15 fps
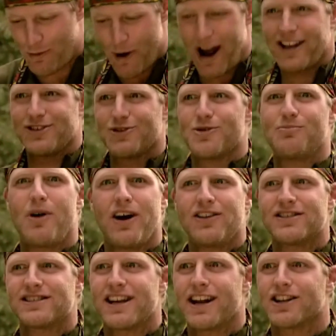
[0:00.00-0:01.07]
why is there a
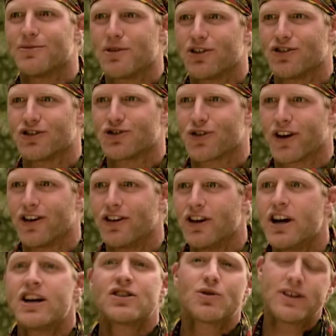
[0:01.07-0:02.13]
pile of sand in the middle of the trail?
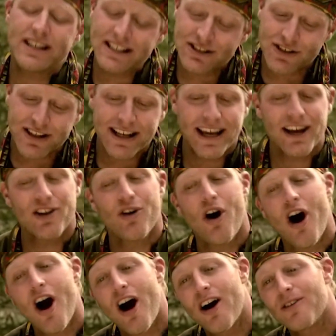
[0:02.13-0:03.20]
So he's gonna get
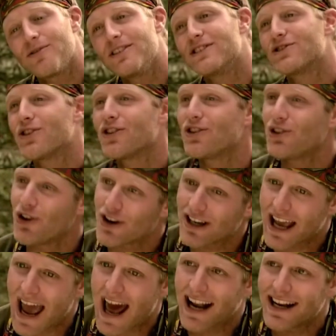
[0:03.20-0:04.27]
off and he's gonna
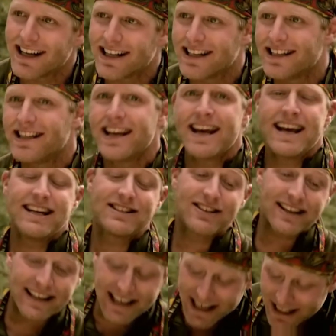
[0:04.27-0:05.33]
look at it and he, he's
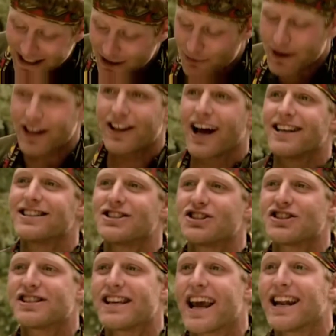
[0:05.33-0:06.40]
gonna kick it and realize it's
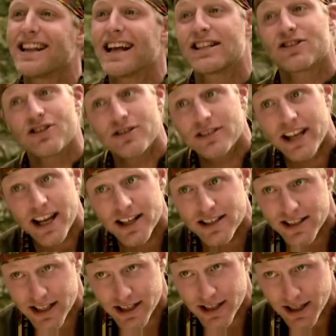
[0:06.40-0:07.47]
just sand and that's gonna get
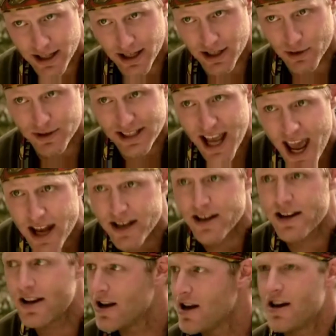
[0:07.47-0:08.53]
us in, into his head.
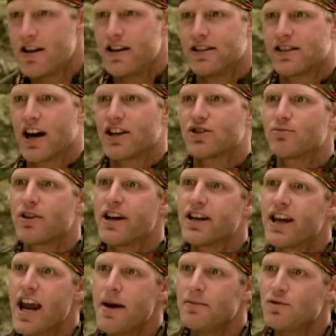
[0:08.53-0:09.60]
These guys are
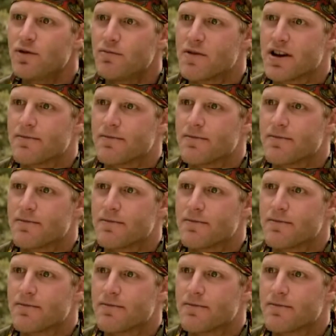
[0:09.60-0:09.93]
playing games with me,